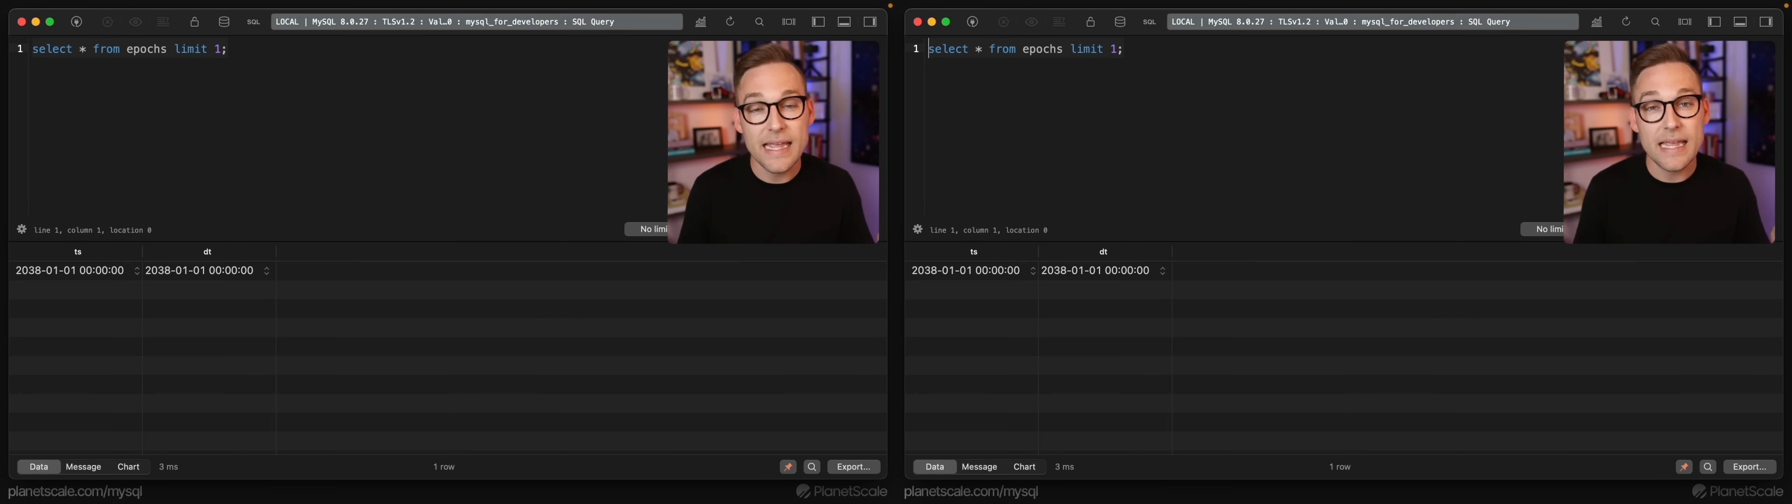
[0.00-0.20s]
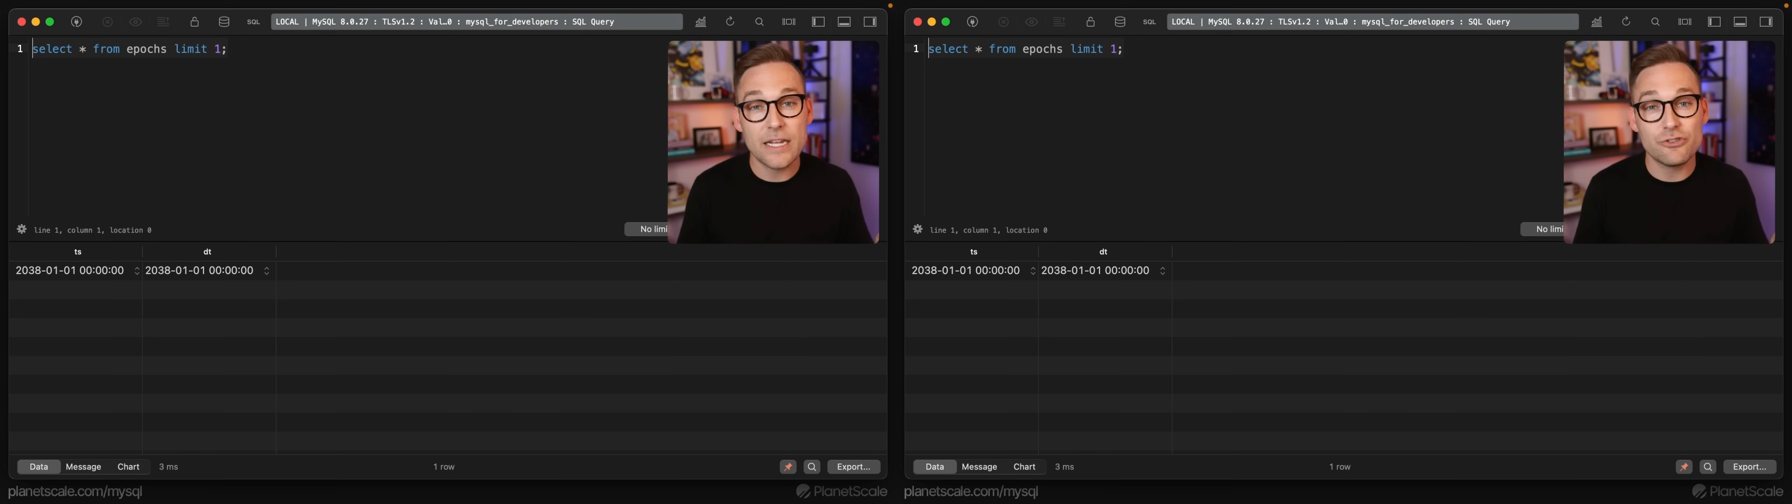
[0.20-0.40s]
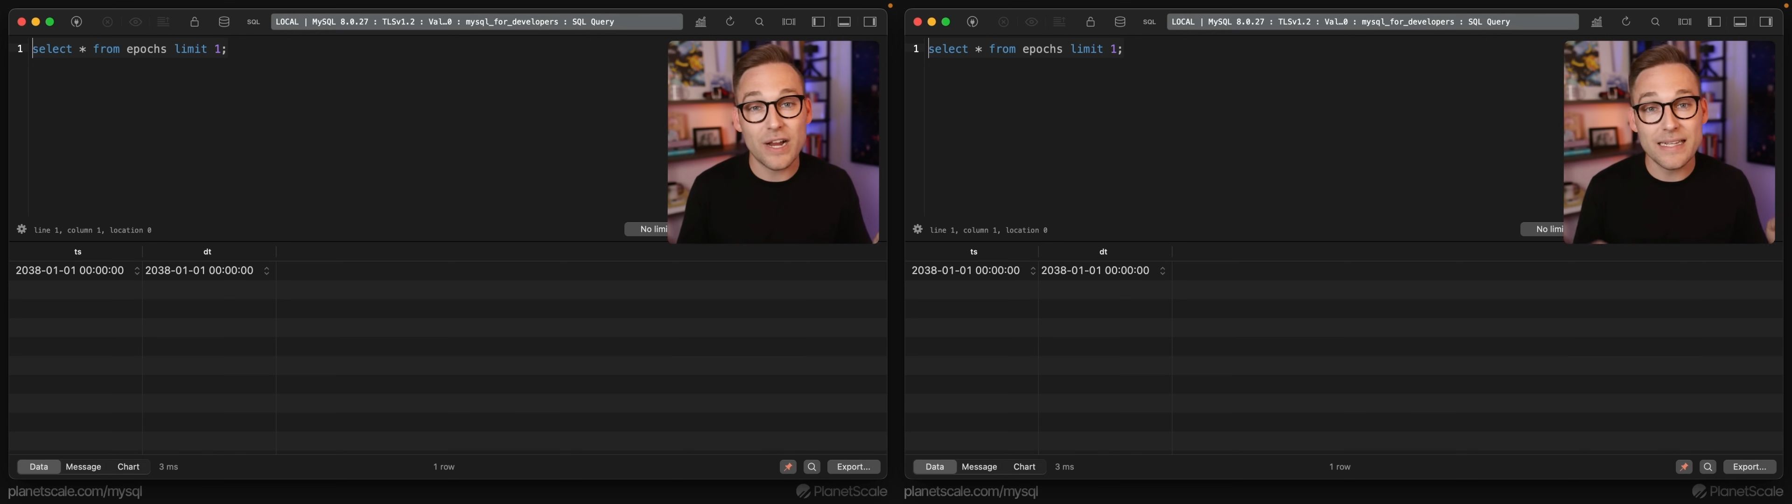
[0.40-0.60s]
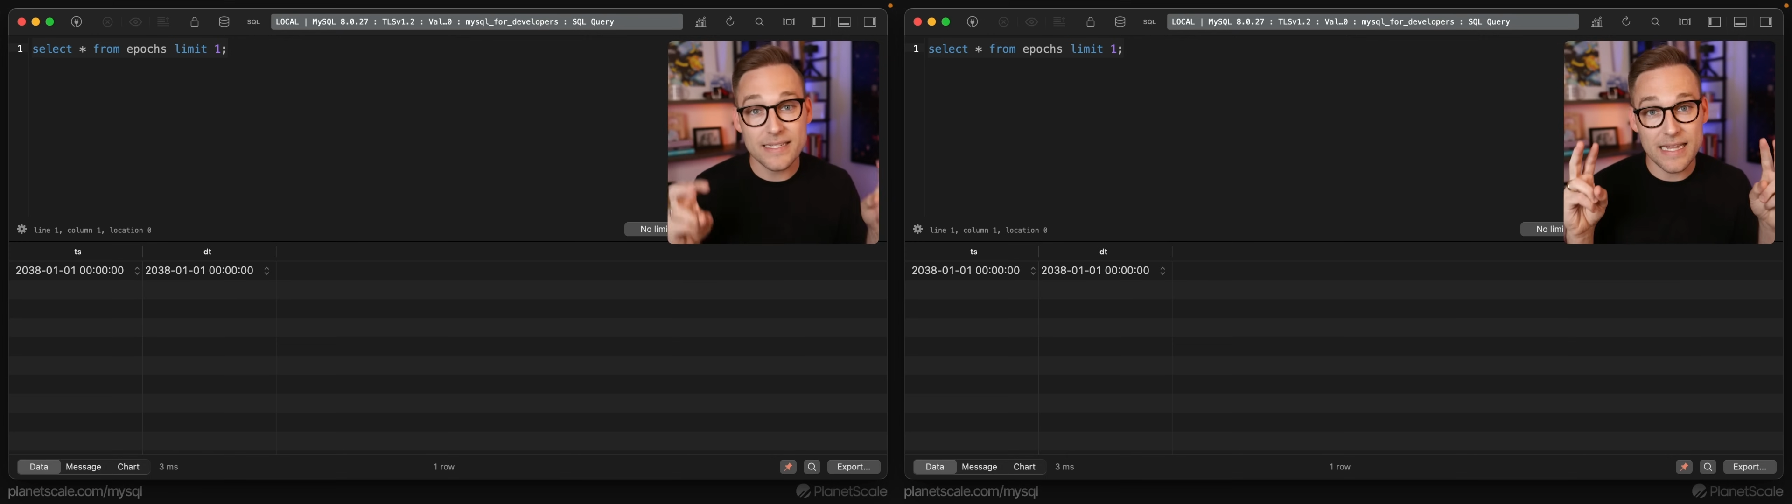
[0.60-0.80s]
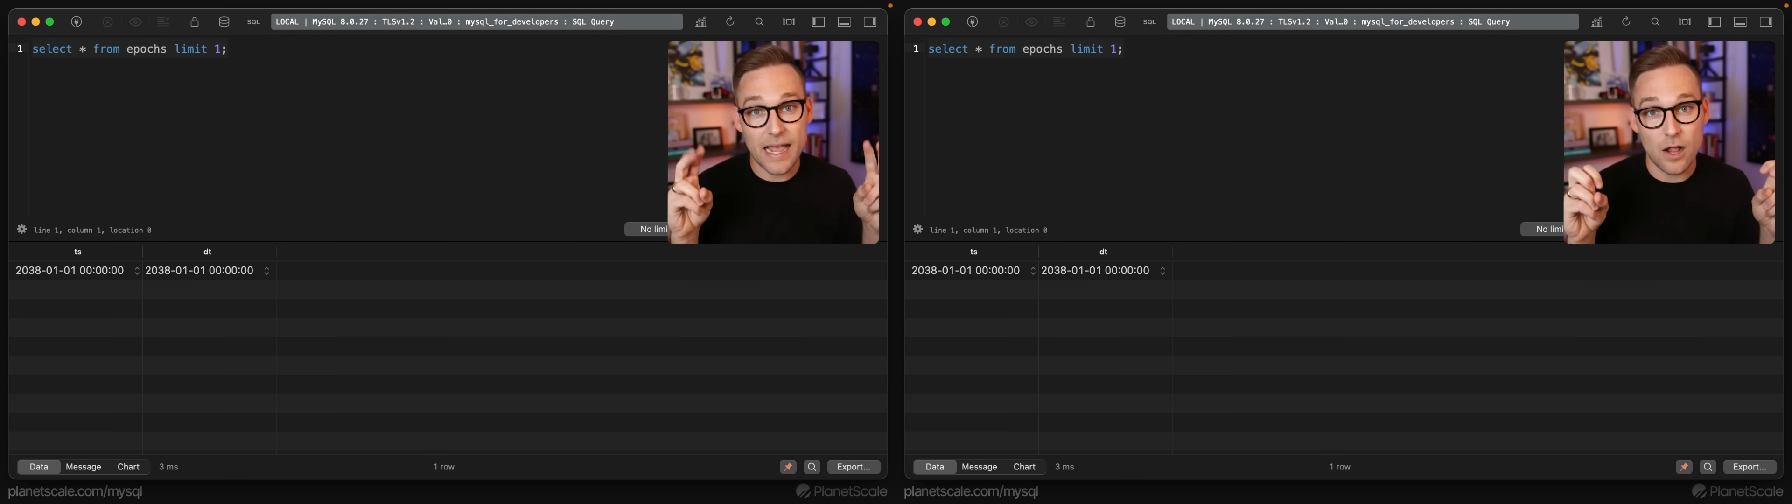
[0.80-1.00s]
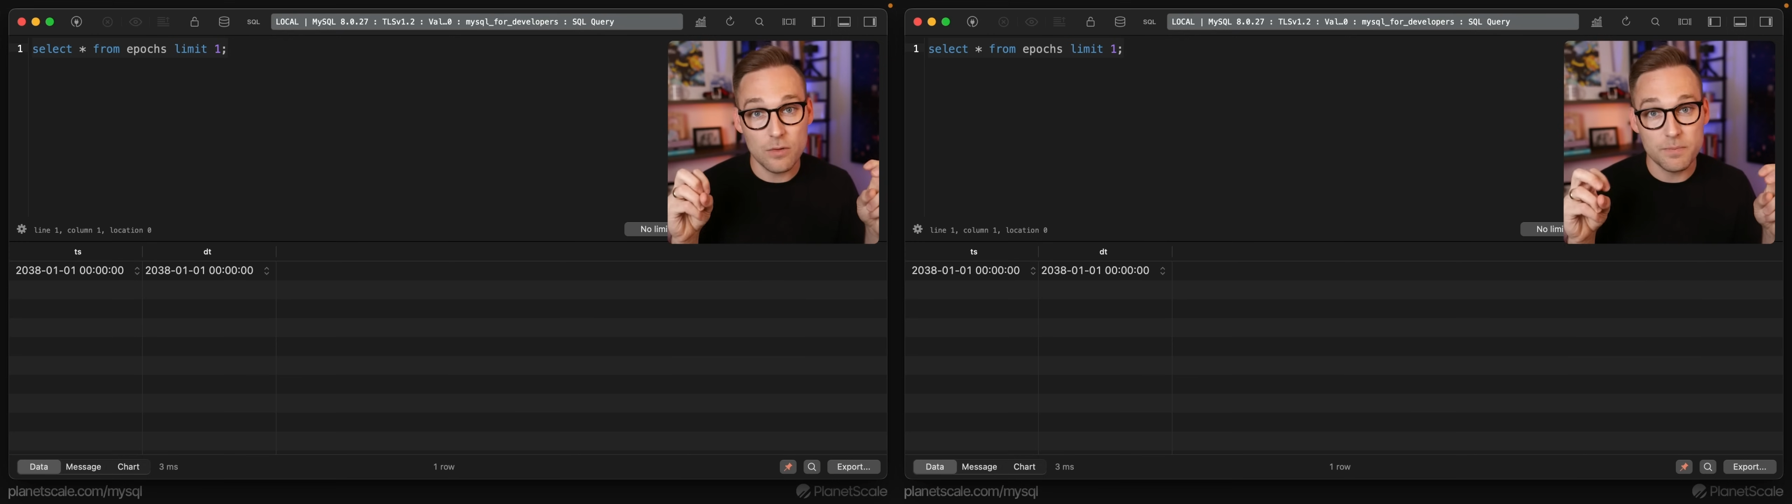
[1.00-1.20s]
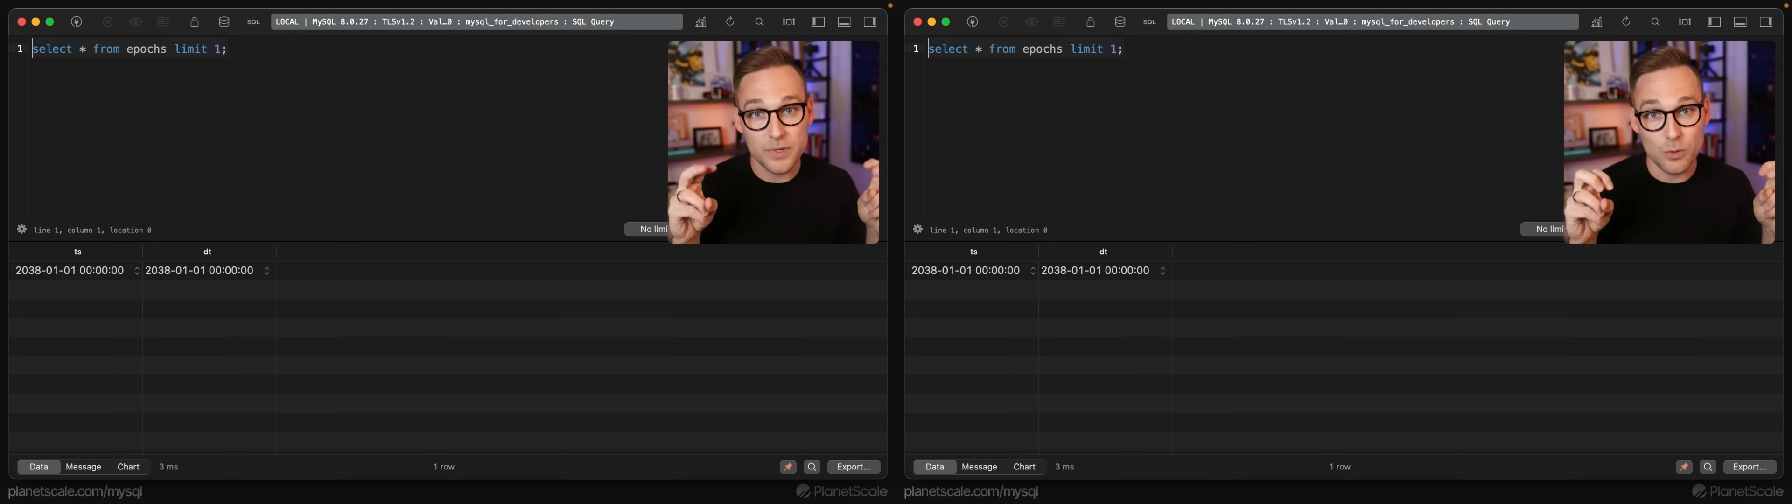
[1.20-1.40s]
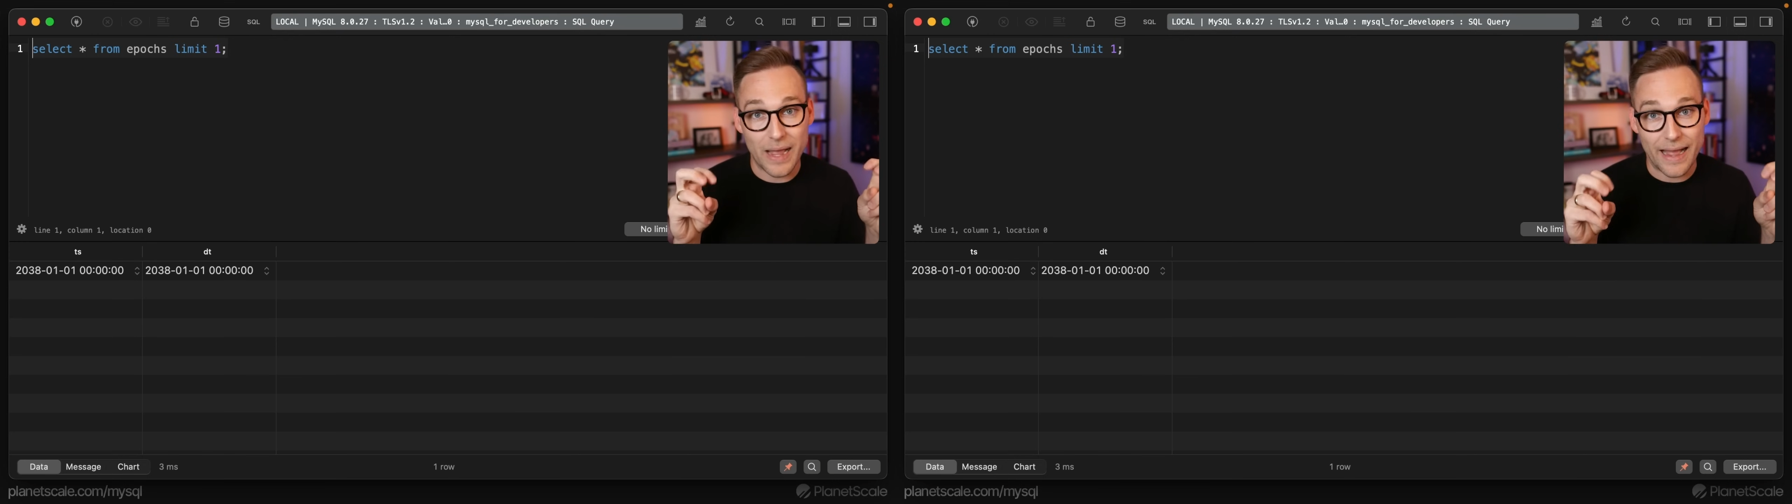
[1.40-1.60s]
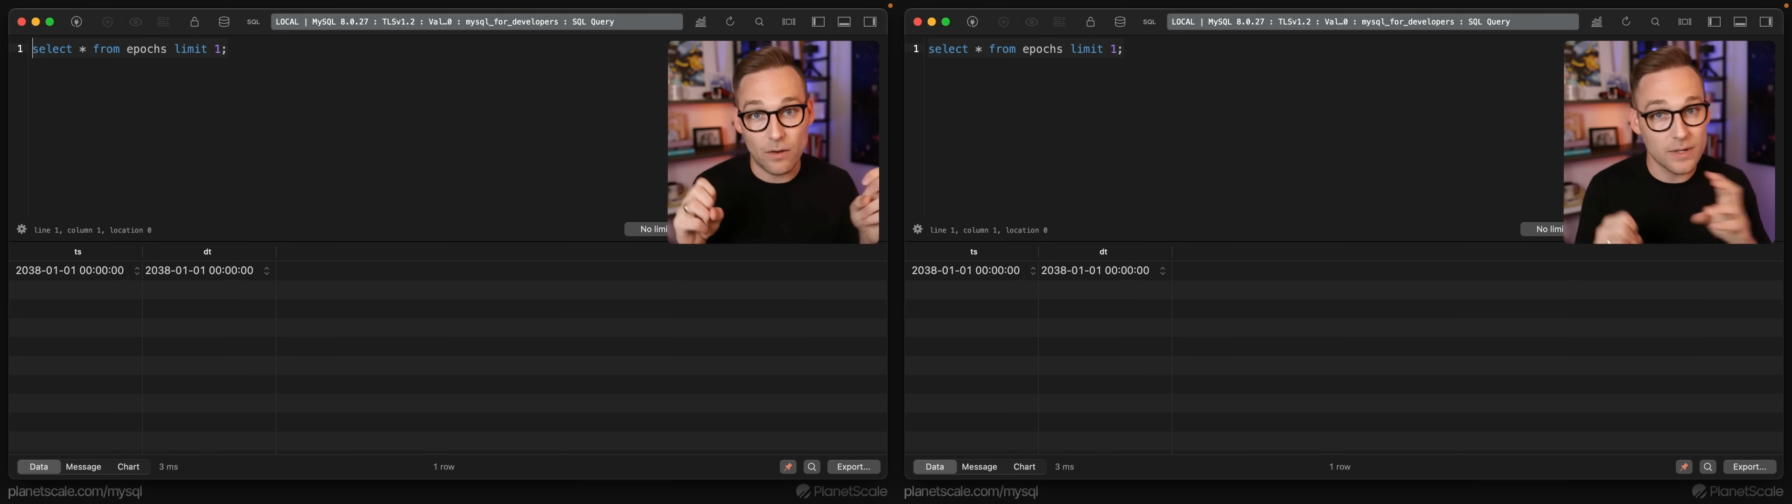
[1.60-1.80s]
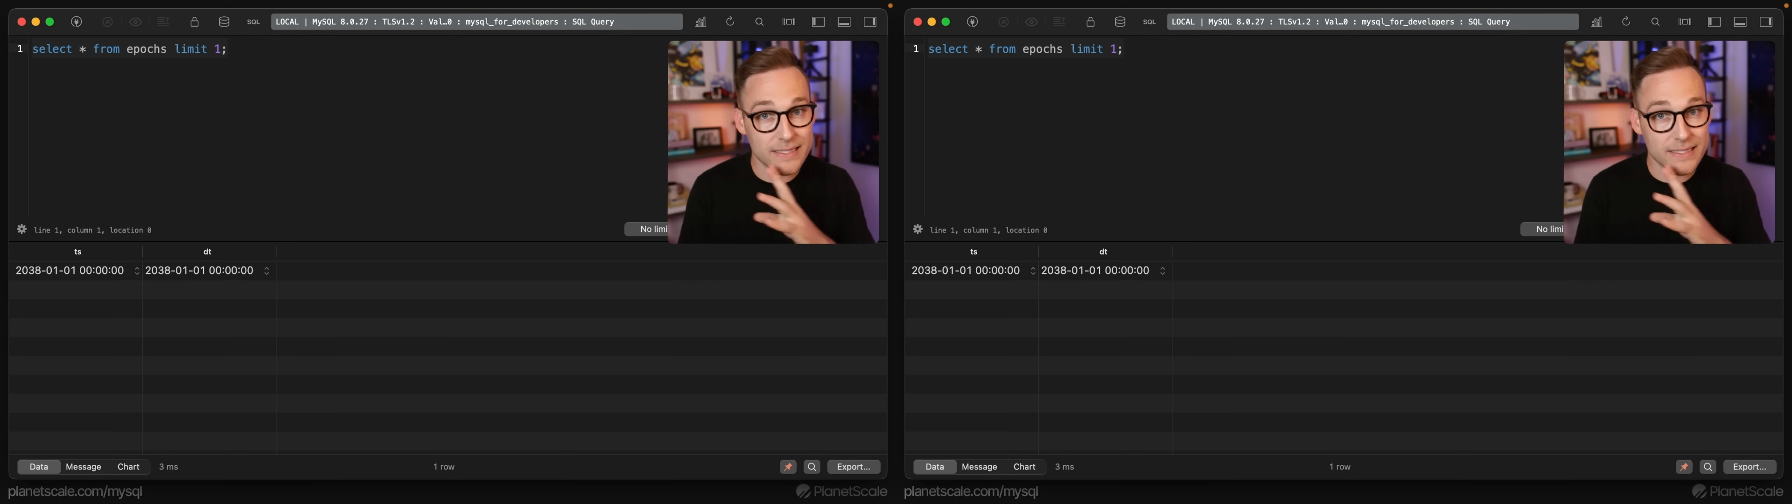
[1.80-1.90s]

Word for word: it tries to help you out.